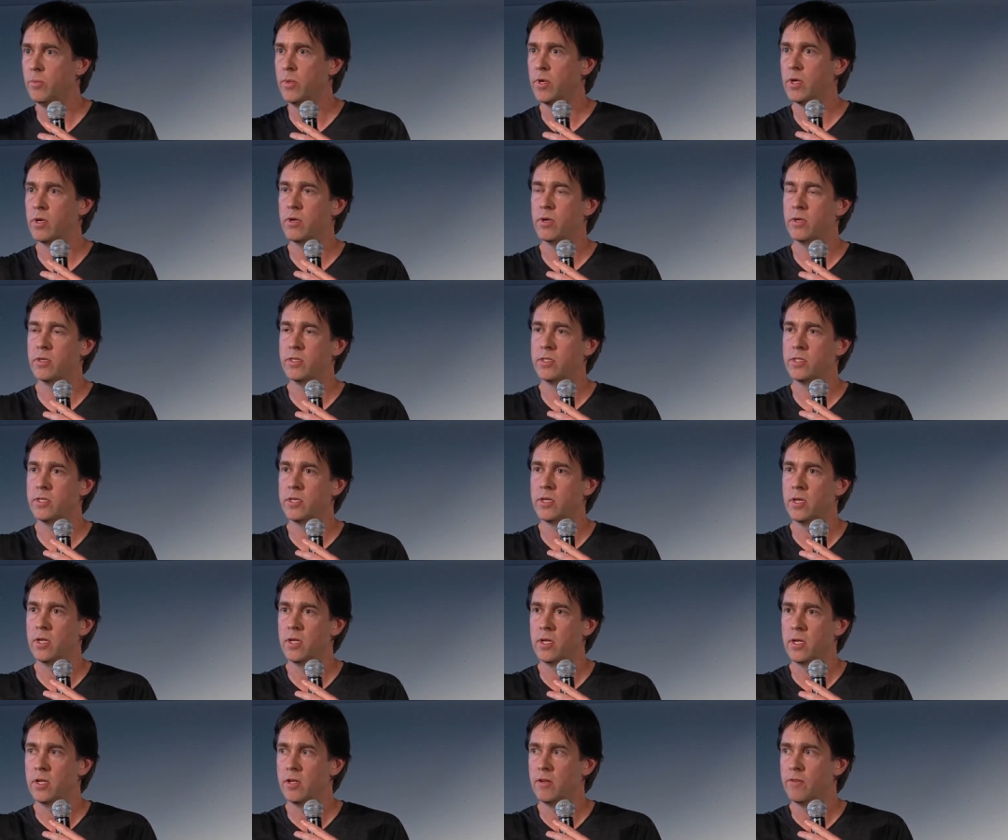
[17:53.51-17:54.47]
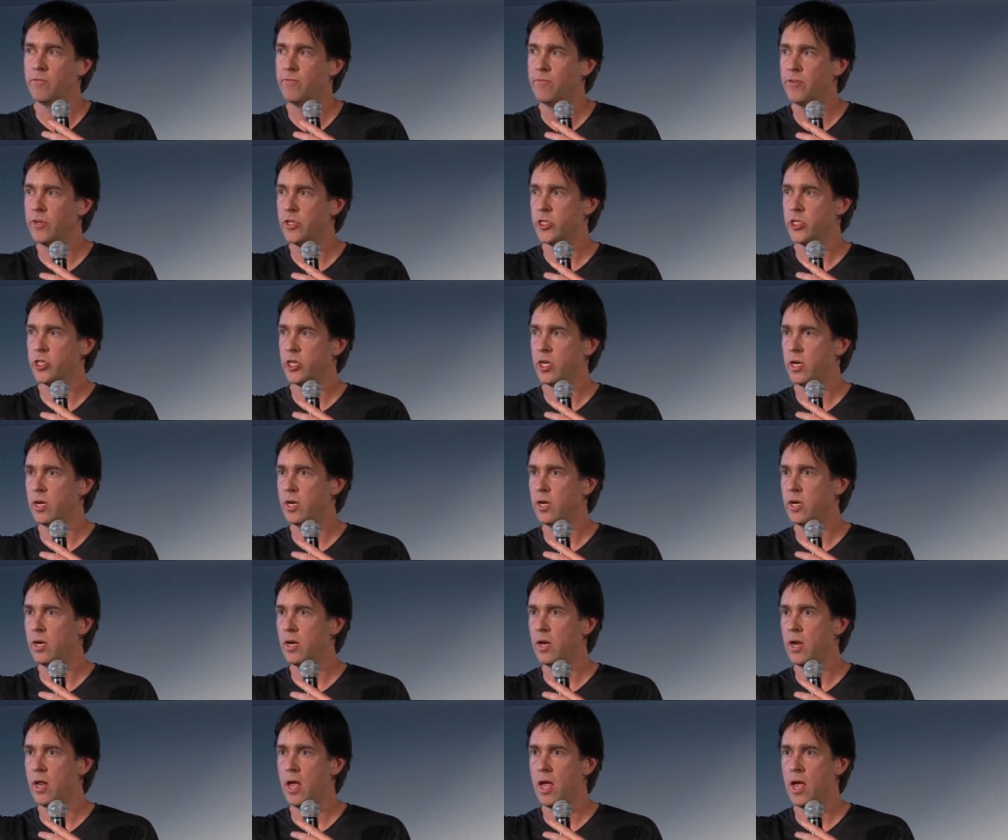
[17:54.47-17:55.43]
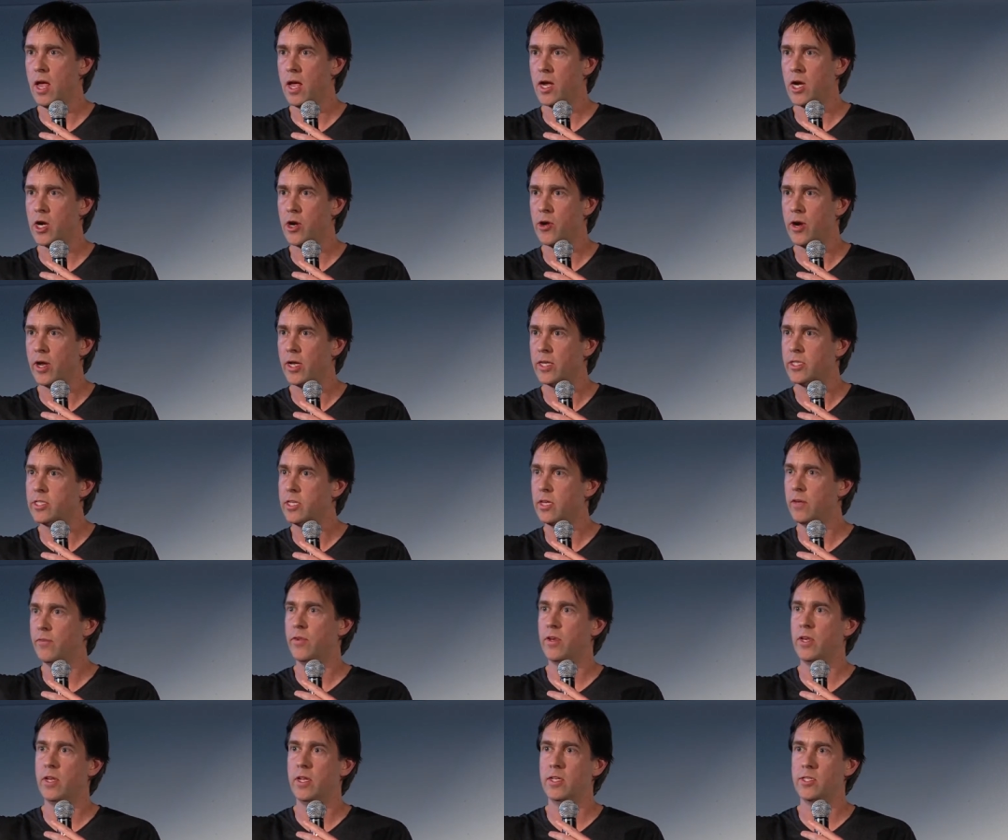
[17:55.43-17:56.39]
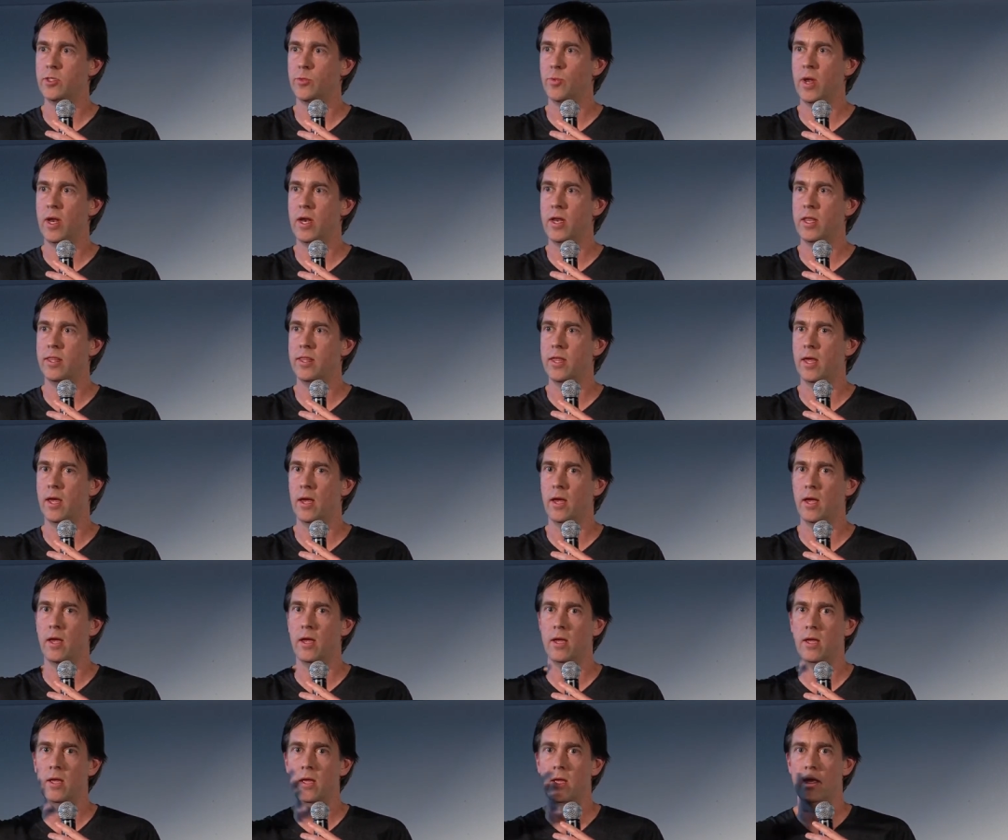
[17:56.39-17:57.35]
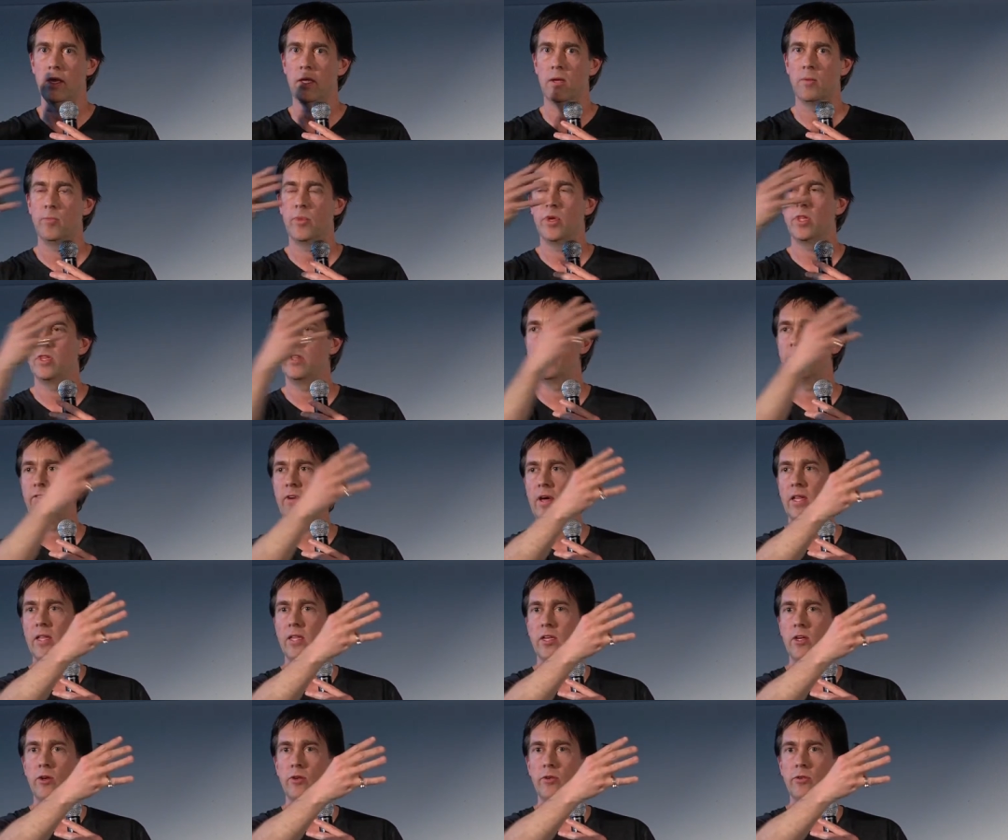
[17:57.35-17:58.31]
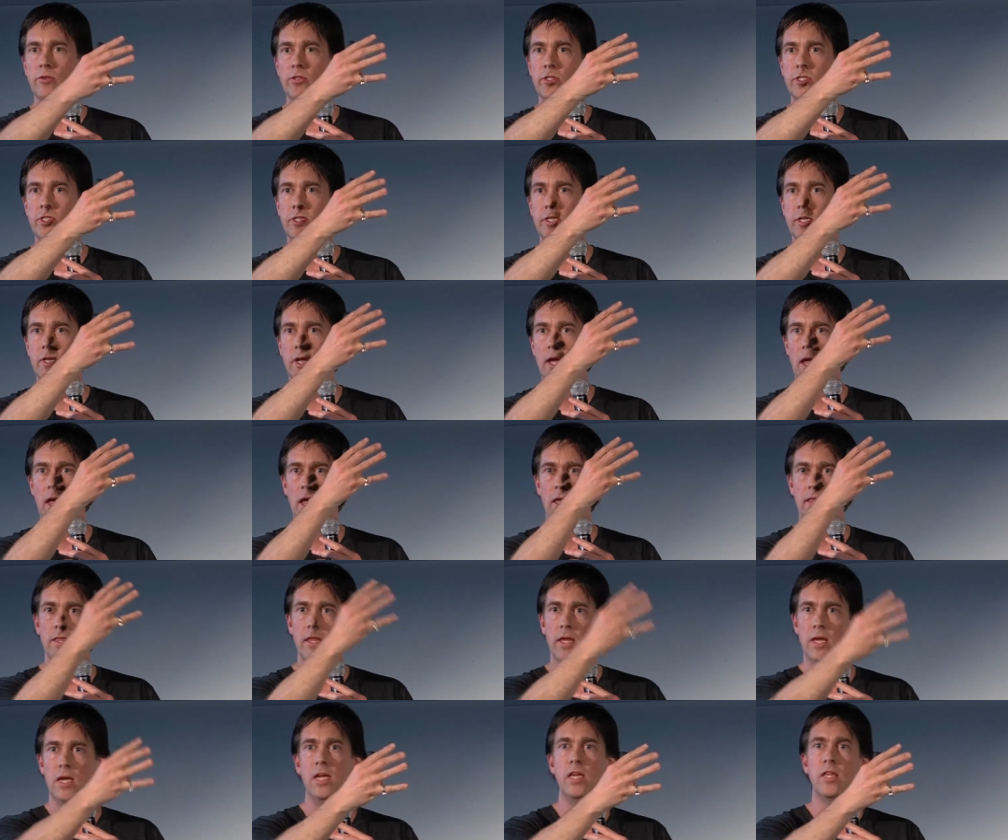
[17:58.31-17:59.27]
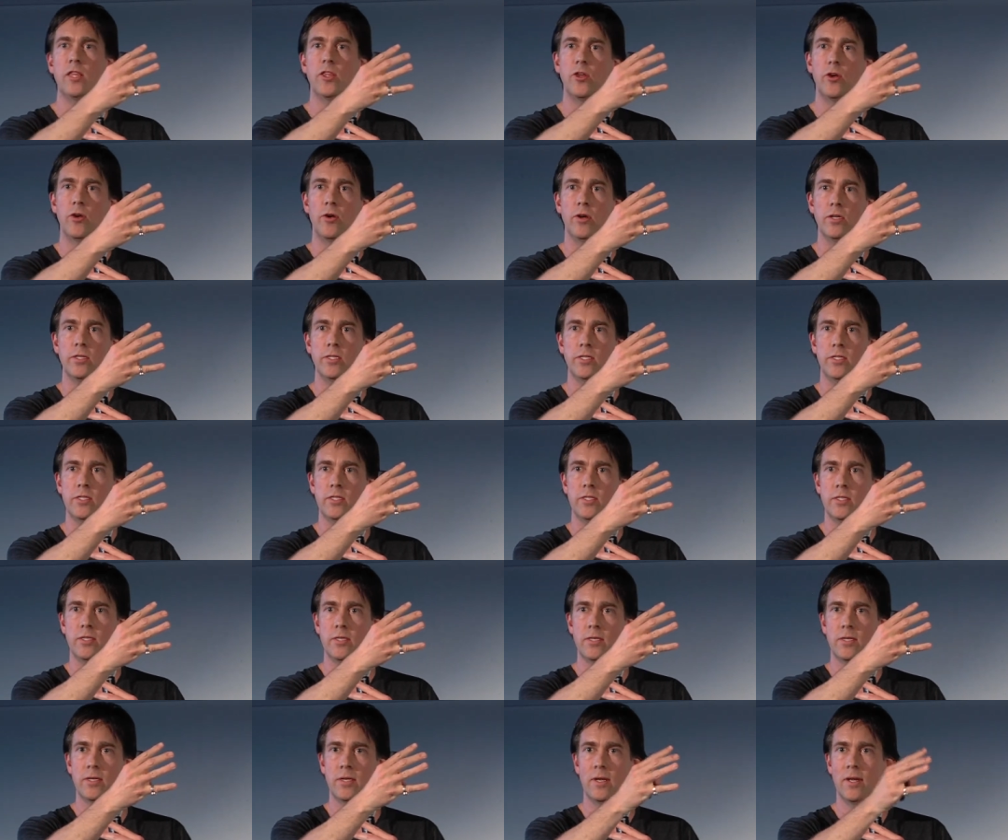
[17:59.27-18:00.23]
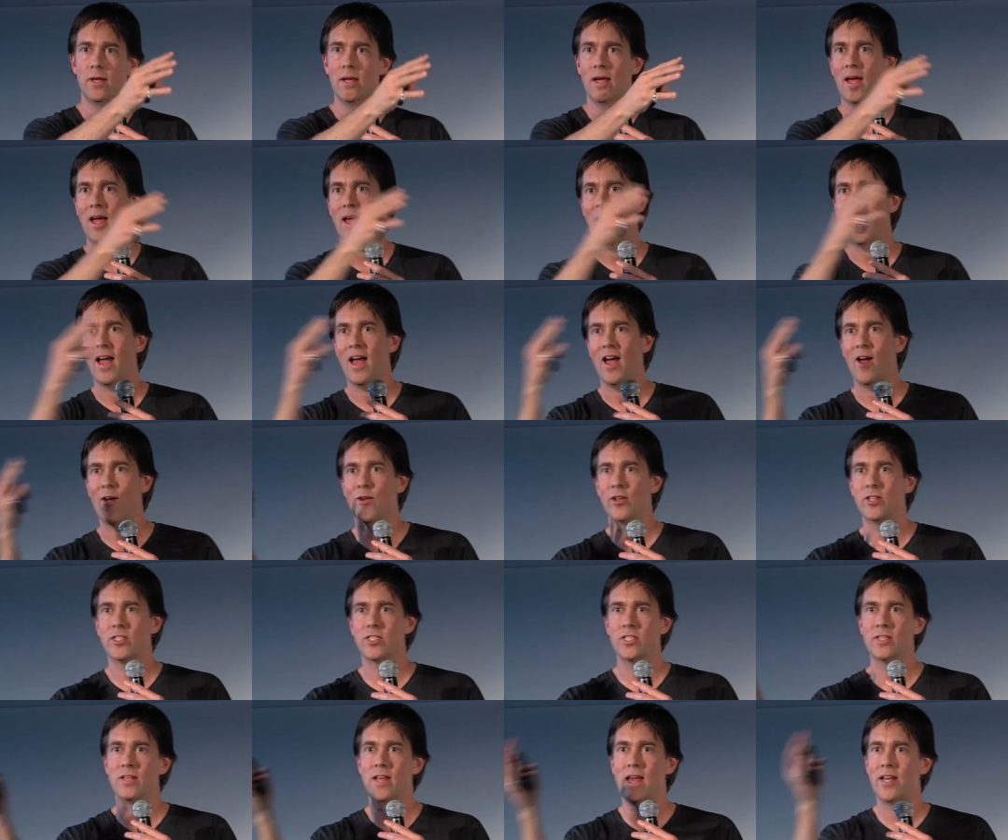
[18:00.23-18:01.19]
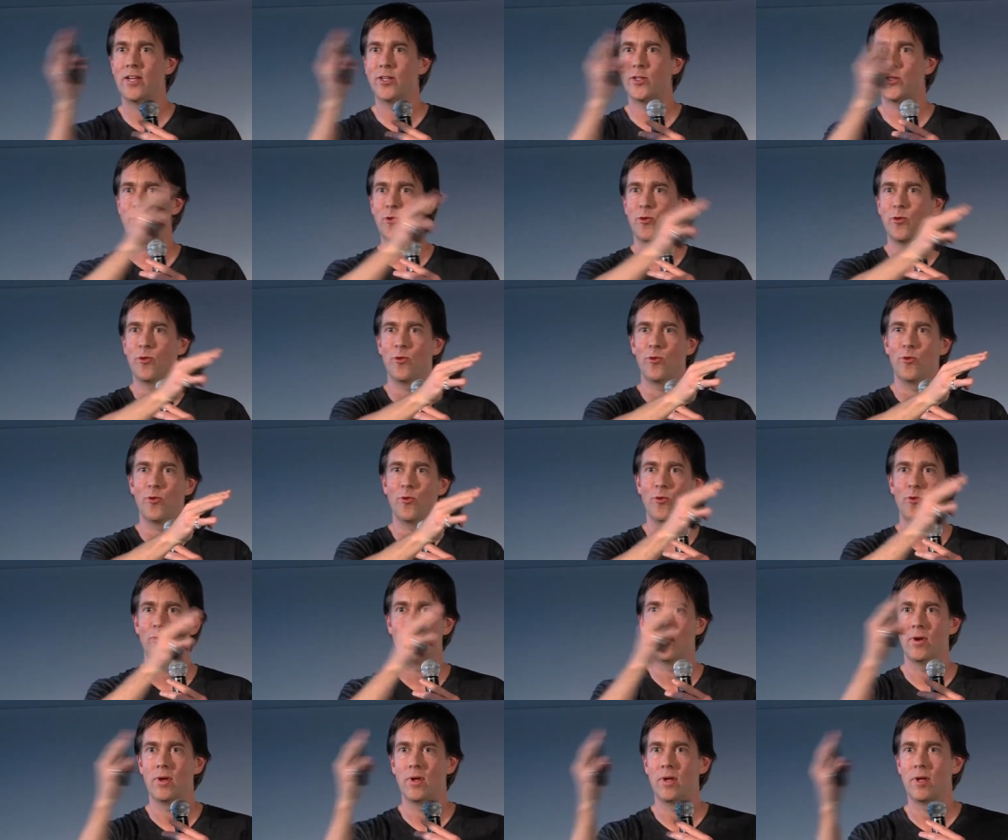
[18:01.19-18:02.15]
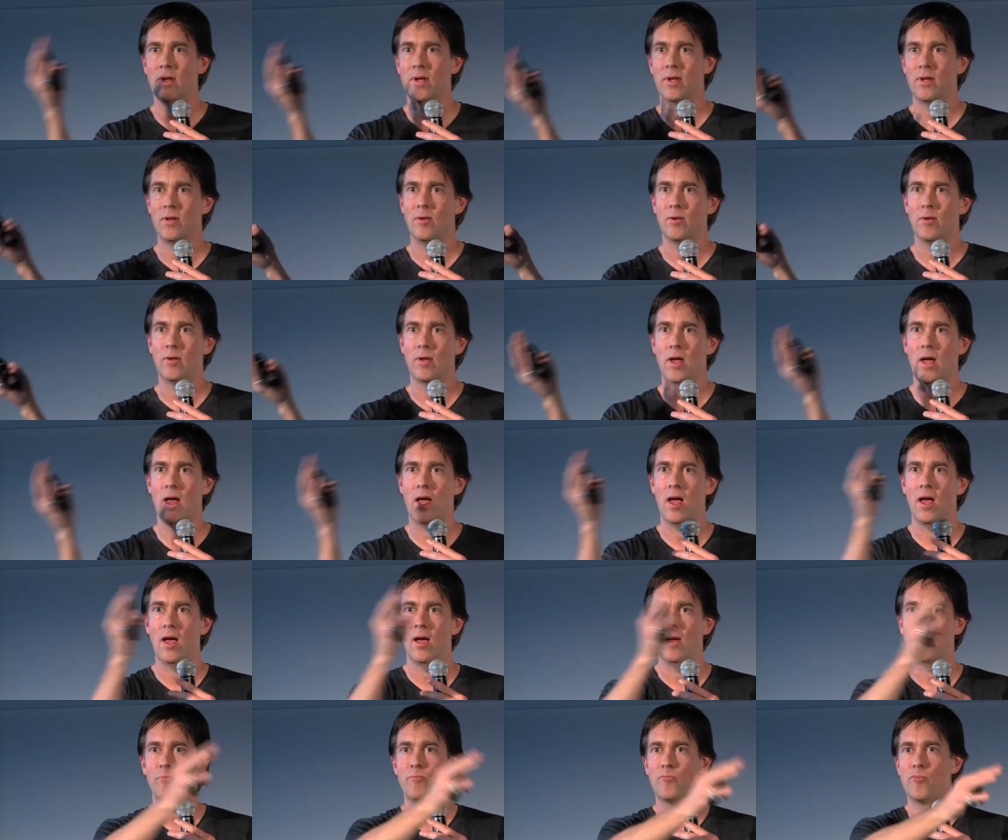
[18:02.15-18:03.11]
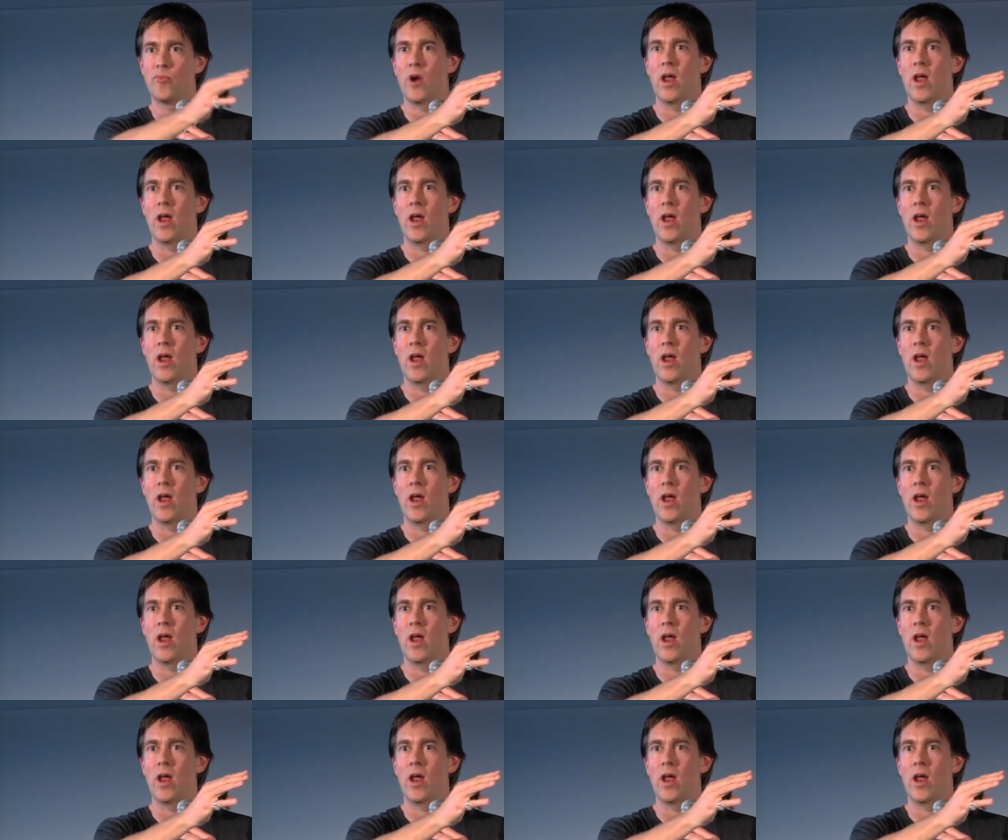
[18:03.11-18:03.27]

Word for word: Because vision and creativity is one thing, but the values and the ethos are its natural uh,